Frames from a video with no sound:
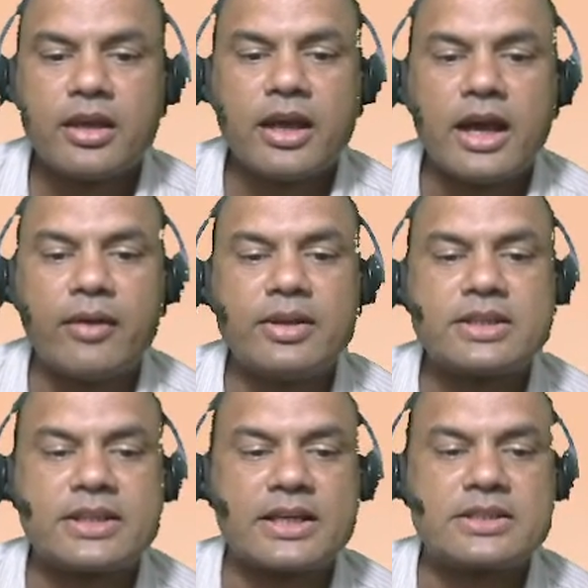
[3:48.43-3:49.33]
I will
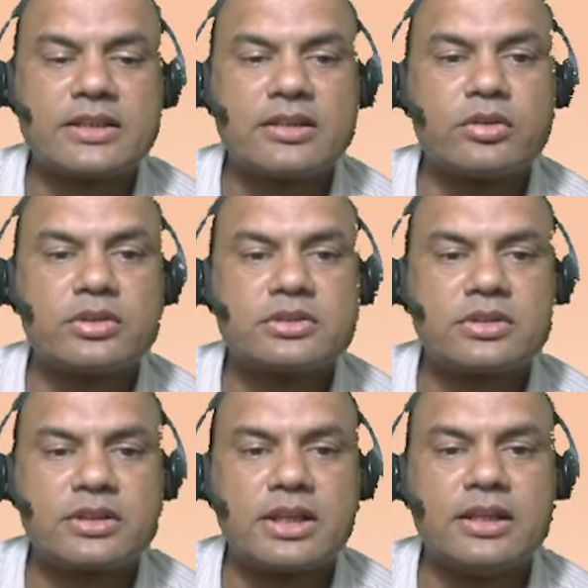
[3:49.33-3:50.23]
sanction
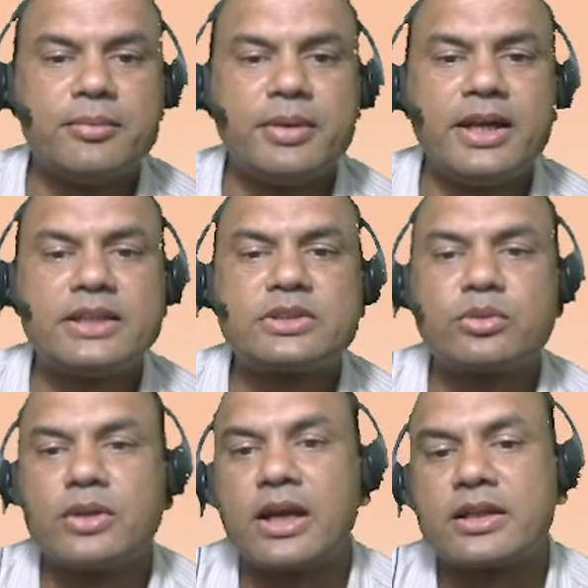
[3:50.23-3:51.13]
the limits
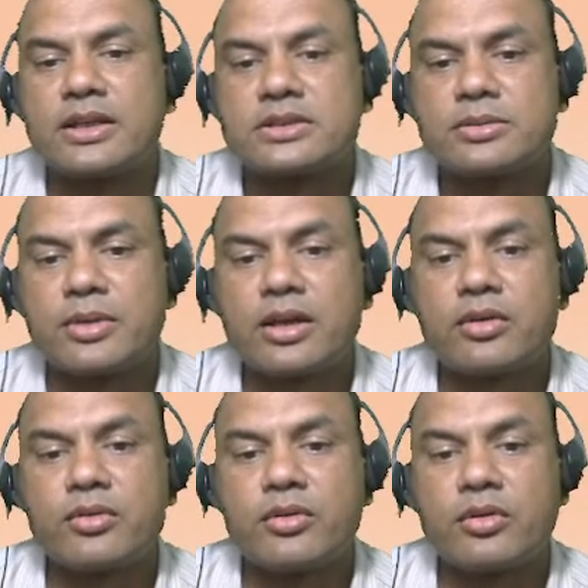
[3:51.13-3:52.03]
to that customer
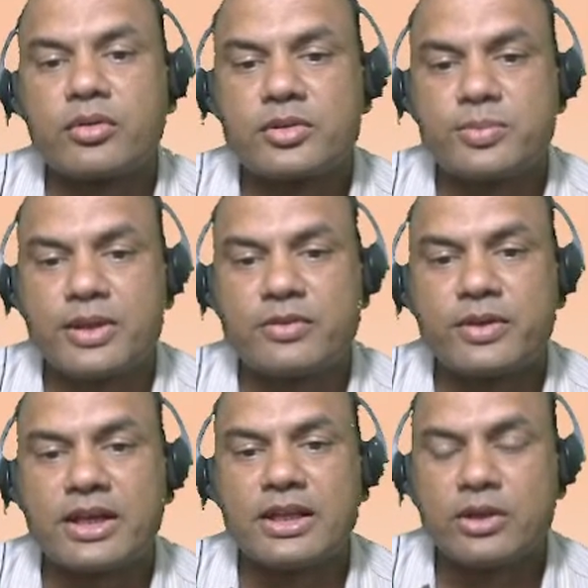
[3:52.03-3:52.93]

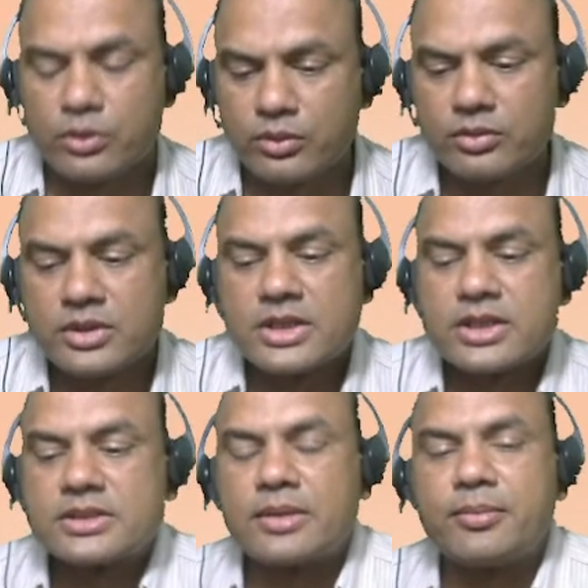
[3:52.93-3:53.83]
specifically to
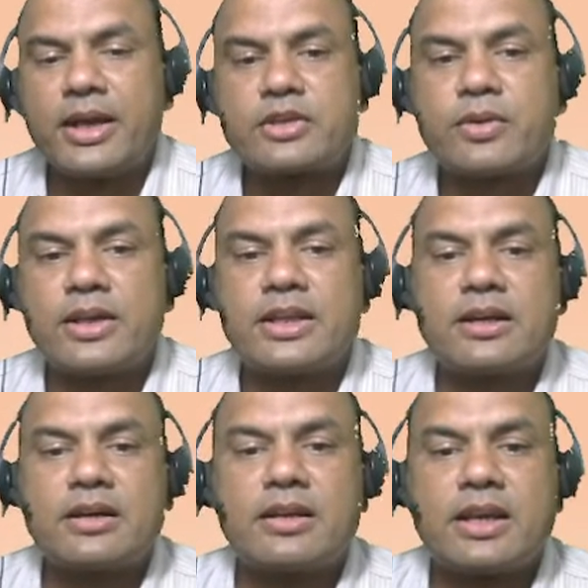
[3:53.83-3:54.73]
some XYZ
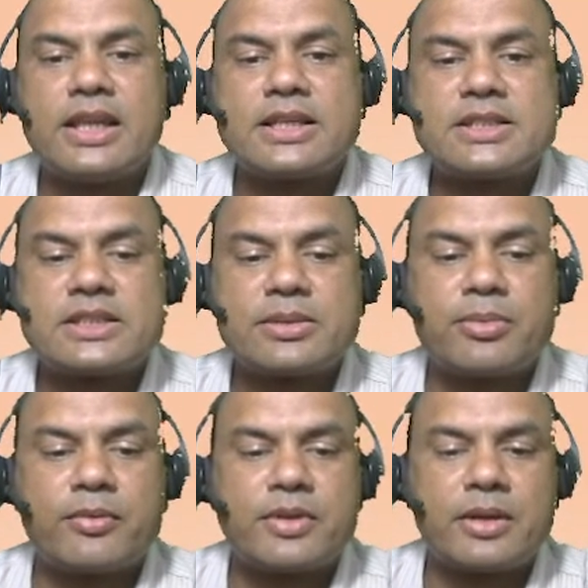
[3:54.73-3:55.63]
relationship
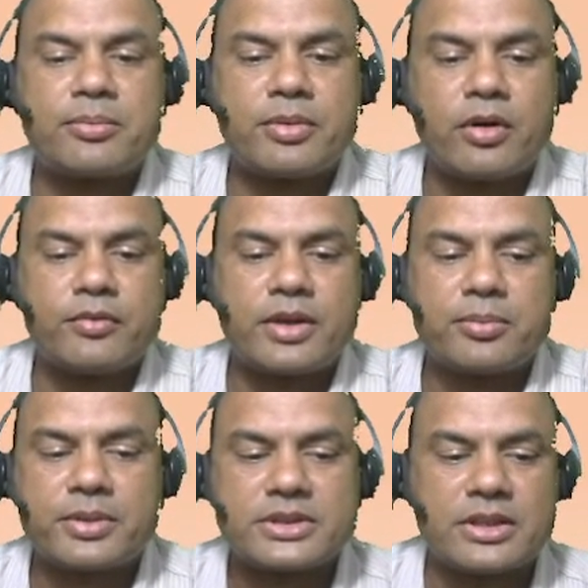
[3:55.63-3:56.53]
of
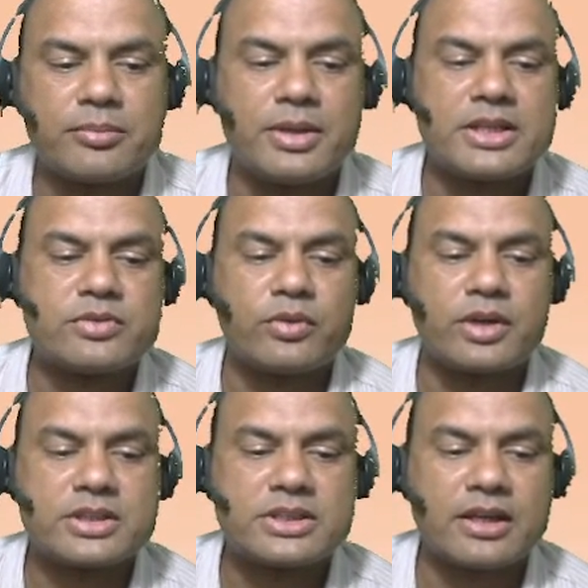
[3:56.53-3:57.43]
that person. Means
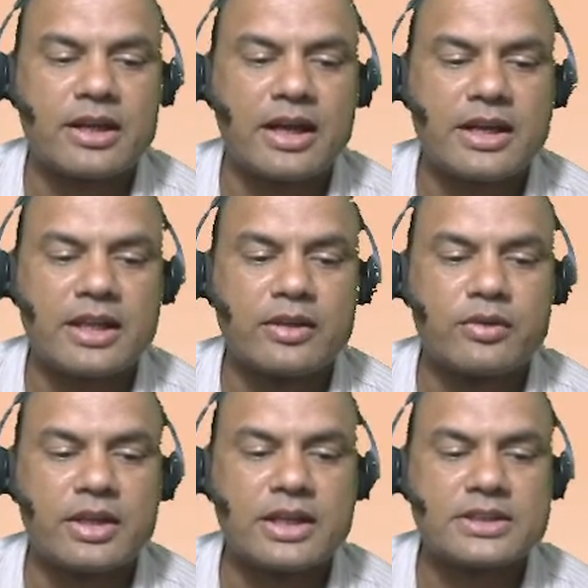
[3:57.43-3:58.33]
what? See here, I'll tell
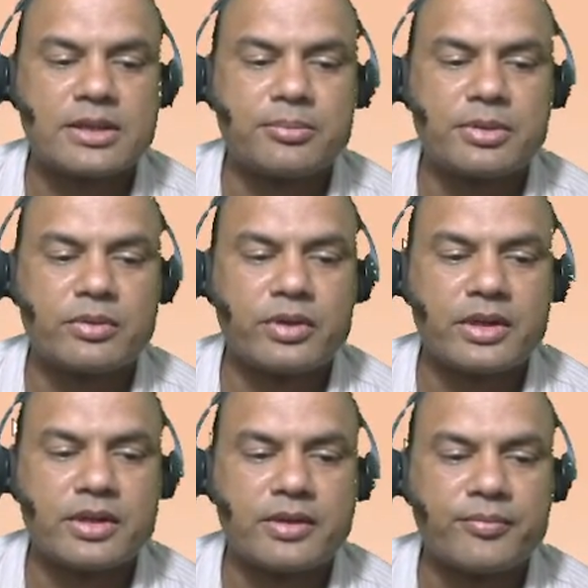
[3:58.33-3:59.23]
you an example over here.